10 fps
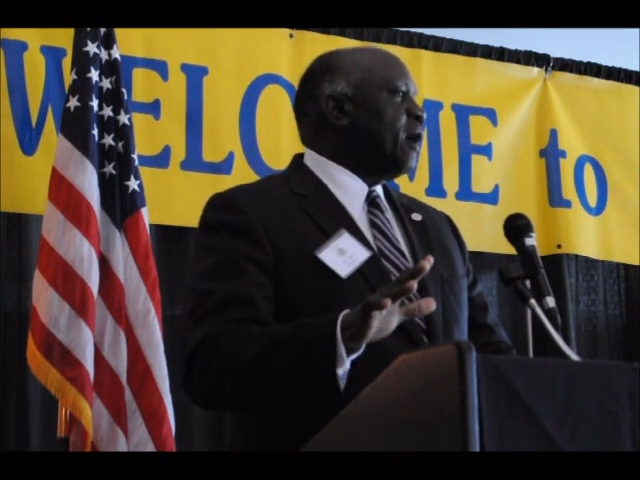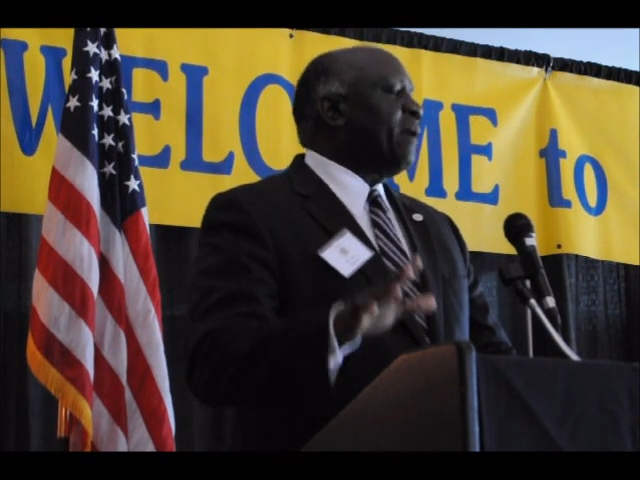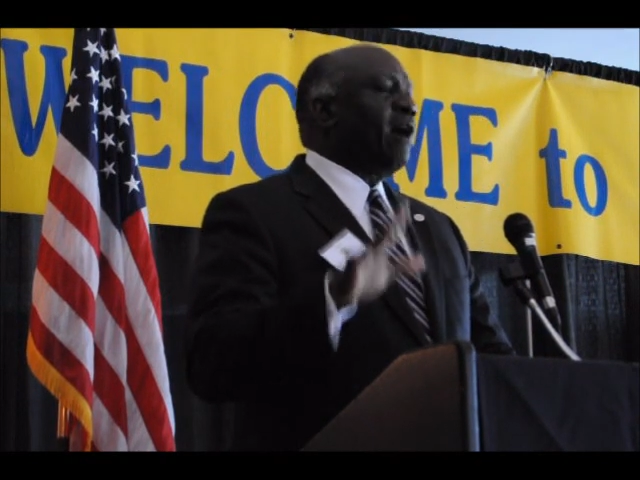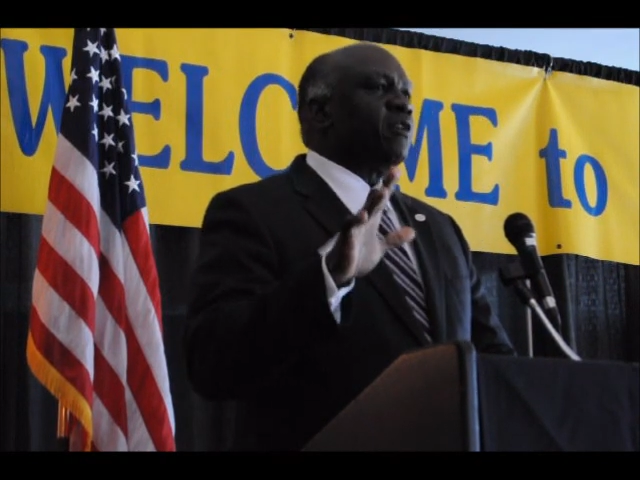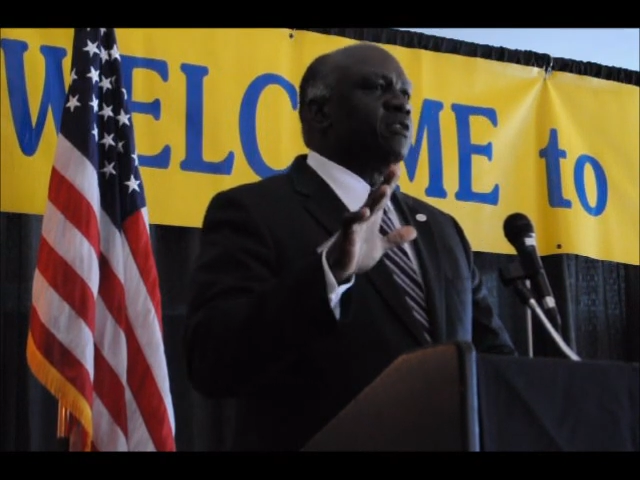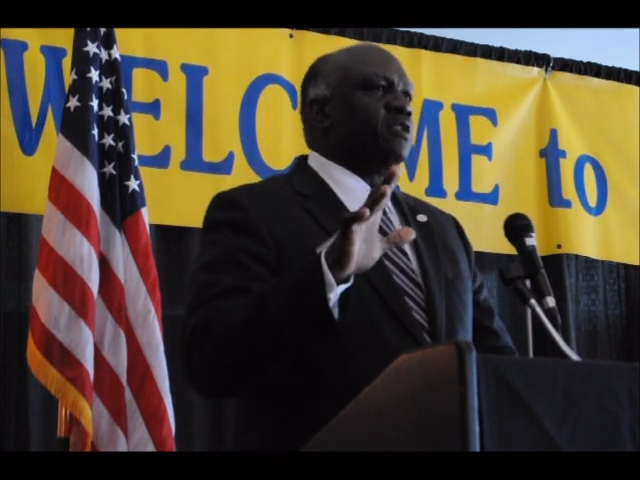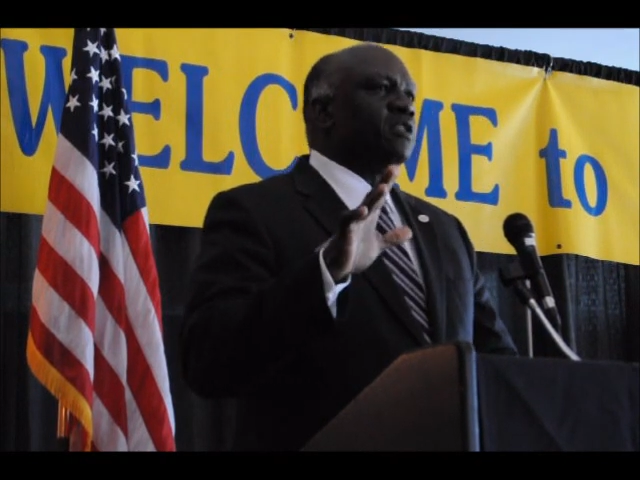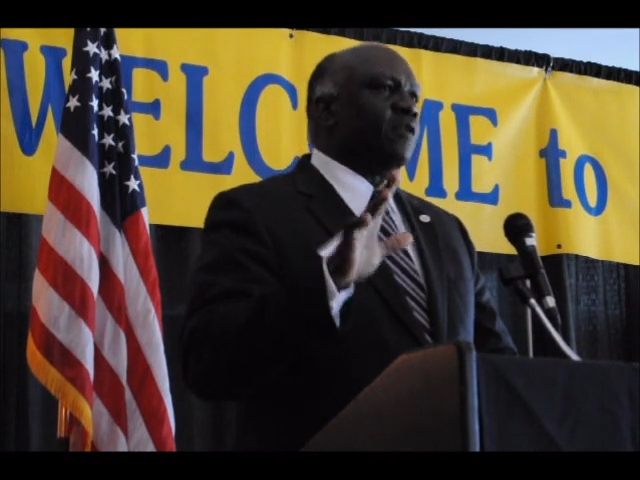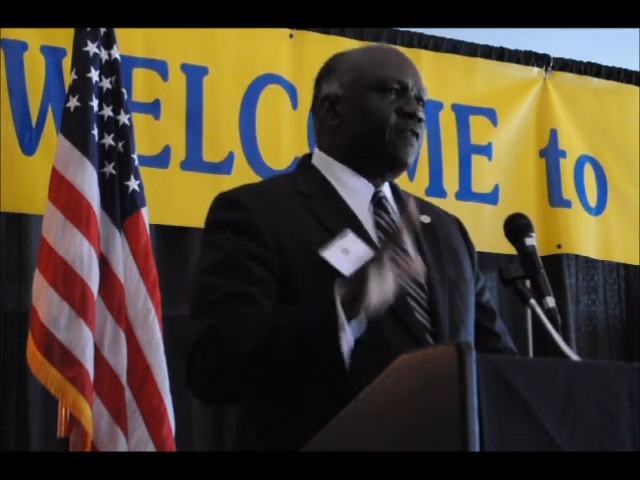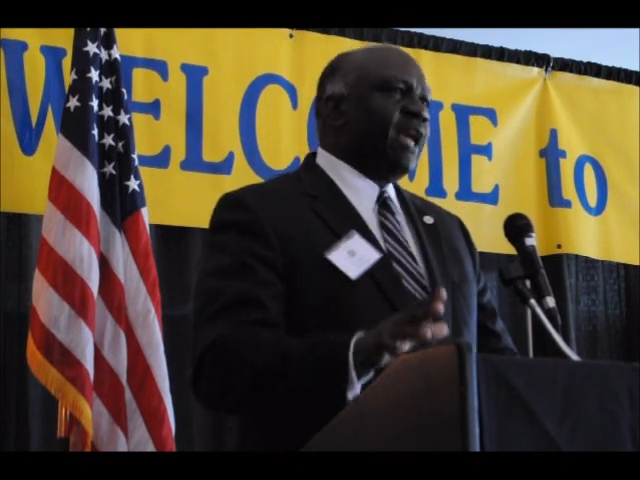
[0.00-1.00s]

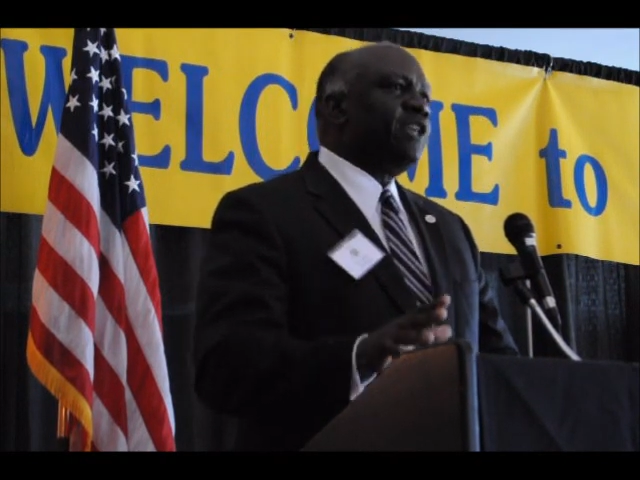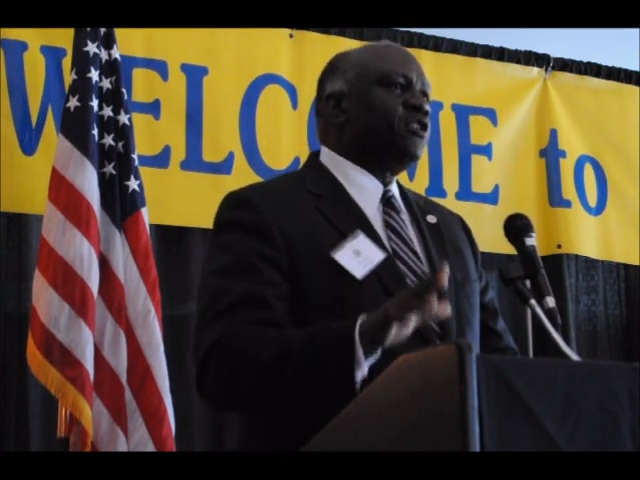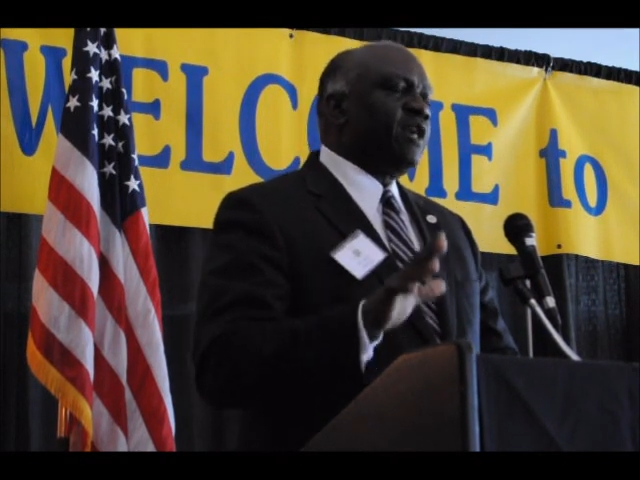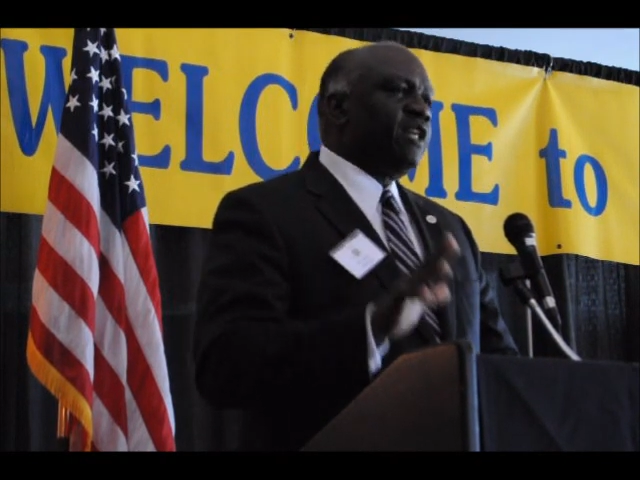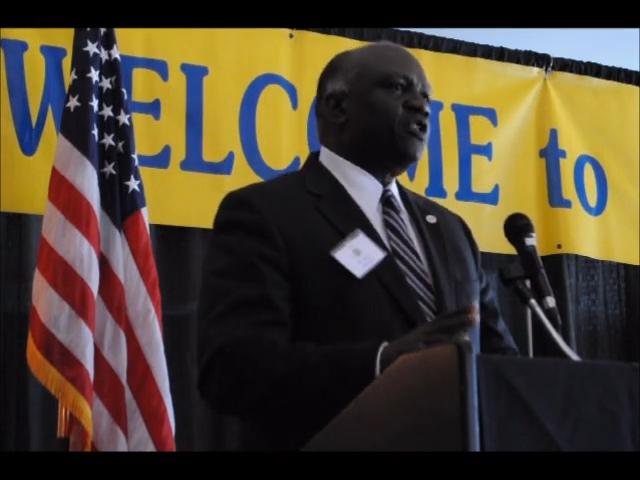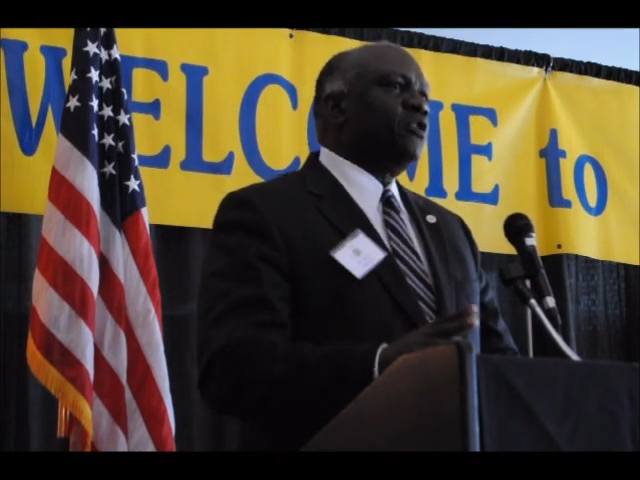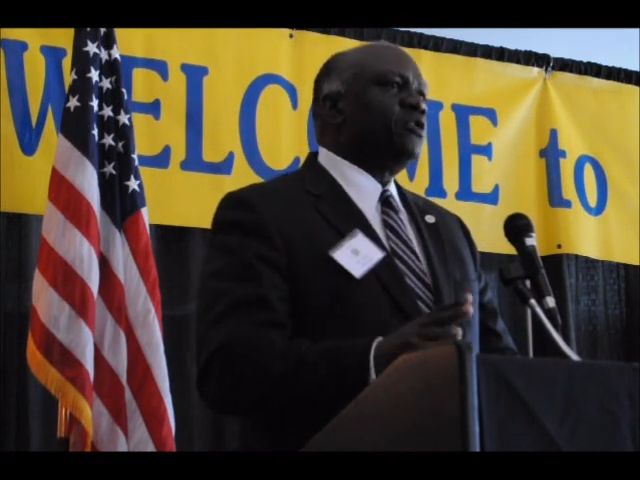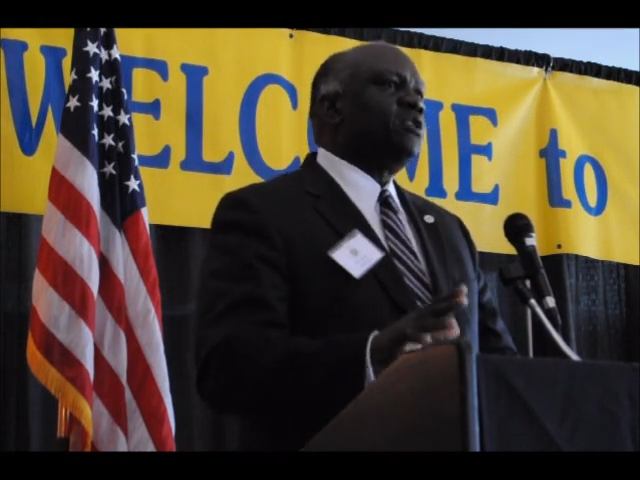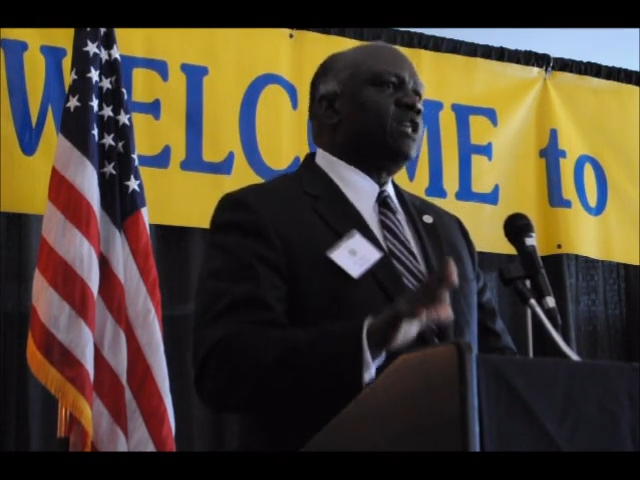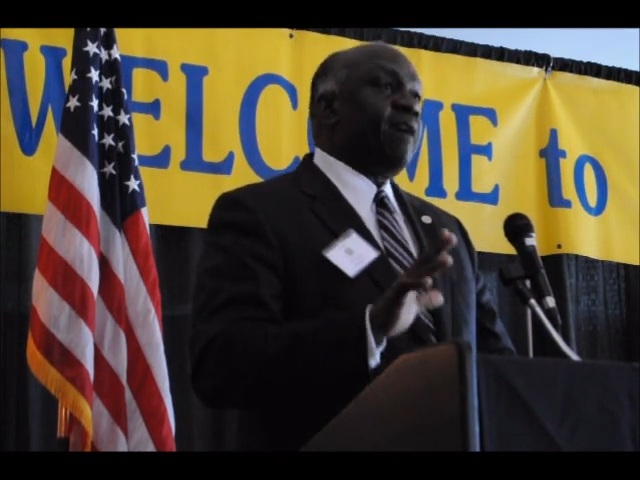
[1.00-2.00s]
about the financial
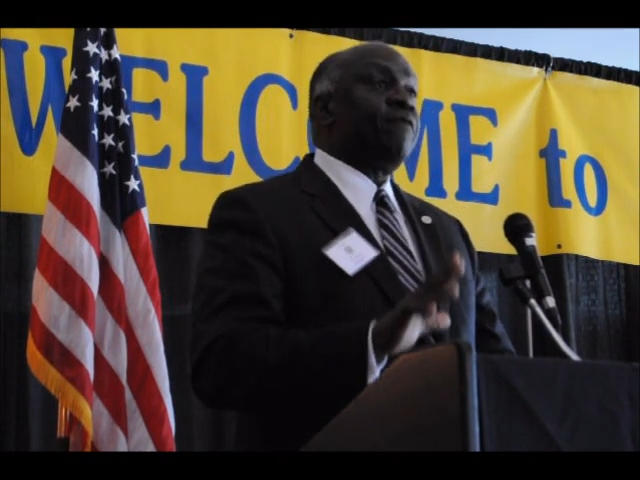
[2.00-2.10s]
issues